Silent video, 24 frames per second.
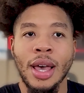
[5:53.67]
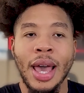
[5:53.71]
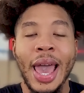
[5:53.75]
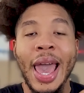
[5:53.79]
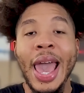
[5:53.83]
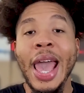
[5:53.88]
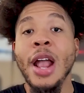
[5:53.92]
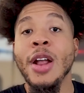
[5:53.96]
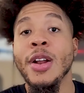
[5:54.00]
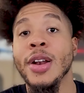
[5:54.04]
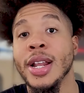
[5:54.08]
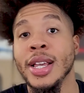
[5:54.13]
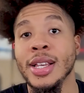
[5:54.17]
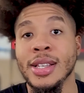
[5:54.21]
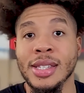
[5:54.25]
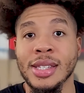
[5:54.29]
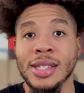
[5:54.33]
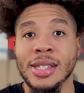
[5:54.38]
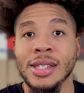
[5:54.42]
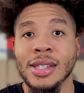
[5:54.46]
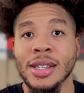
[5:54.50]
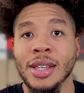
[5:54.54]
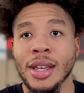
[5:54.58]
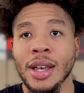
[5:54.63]

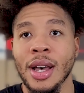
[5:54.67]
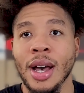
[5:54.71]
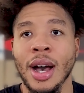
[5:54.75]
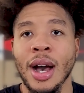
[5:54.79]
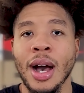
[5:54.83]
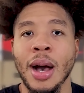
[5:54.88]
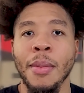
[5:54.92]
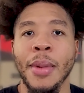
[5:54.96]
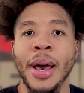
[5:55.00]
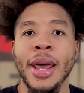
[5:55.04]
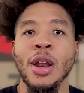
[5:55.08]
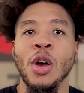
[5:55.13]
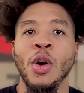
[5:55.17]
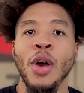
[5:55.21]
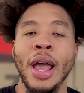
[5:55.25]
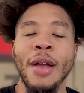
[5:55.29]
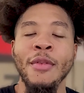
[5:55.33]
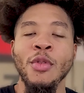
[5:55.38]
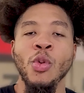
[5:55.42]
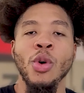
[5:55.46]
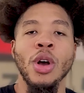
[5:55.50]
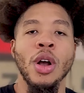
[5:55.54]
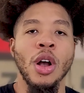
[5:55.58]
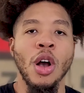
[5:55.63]
airness. I know
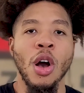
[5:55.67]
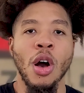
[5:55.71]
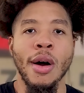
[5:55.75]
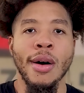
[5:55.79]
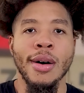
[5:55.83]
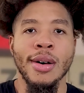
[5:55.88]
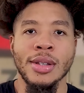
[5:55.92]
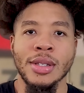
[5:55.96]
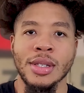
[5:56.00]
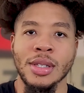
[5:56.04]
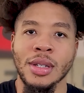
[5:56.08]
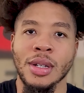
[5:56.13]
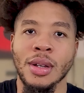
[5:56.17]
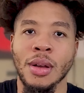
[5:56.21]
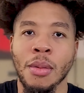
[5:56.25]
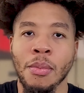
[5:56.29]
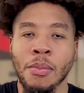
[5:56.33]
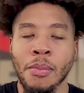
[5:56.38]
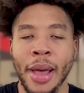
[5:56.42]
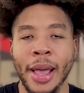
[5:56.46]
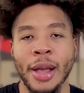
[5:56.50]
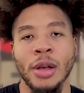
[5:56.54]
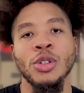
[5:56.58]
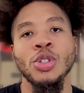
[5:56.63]
everyone calls
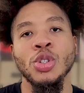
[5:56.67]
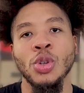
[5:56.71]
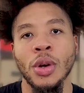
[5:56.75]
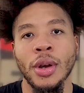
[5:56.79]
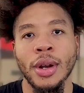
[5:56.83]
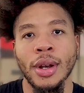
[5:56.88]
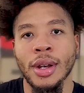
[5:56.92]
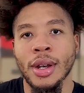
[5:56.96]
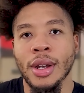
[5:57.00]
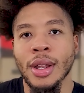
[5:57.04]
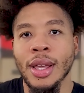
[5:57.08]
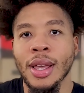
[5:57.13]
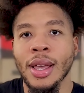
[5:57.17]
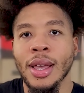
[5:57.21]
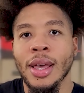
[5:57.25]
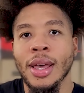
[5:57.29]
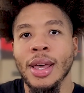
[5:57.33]
Michael Jordan